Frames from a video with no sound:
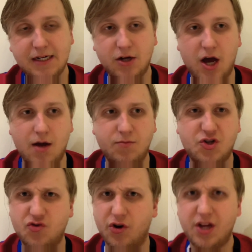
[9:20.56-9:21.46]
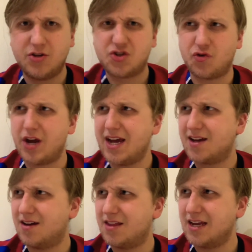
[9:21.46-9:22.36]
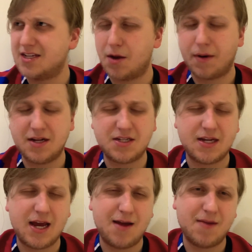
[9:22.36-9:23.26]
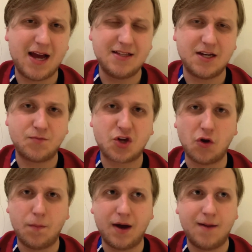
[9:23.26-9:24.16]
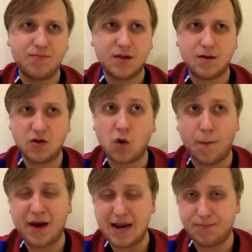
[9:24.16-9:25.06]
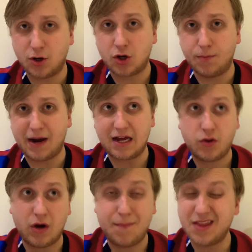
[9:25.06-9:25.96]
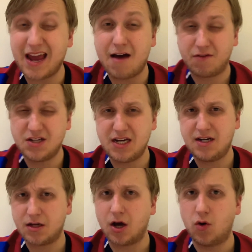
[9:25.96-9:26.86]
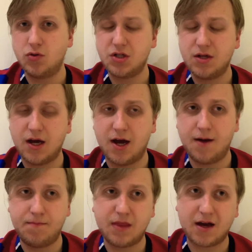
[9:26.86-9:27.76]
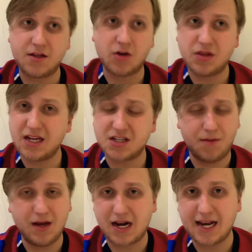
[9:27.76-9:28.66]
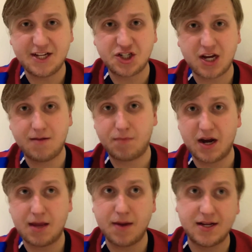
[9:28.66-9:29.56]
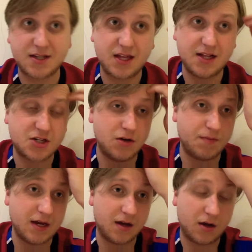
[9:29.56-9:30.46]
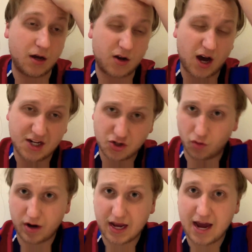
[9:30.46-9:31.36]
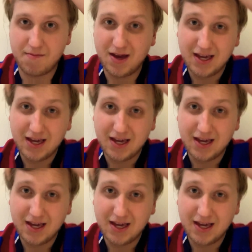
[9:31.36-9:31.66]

Stroyek, I think is how you pronounce his name, and Cooper, on paper, a good back three, but they have conceded goals. I don't think it's going to be a clean sheet by any means. I think this could be a high-scoring game.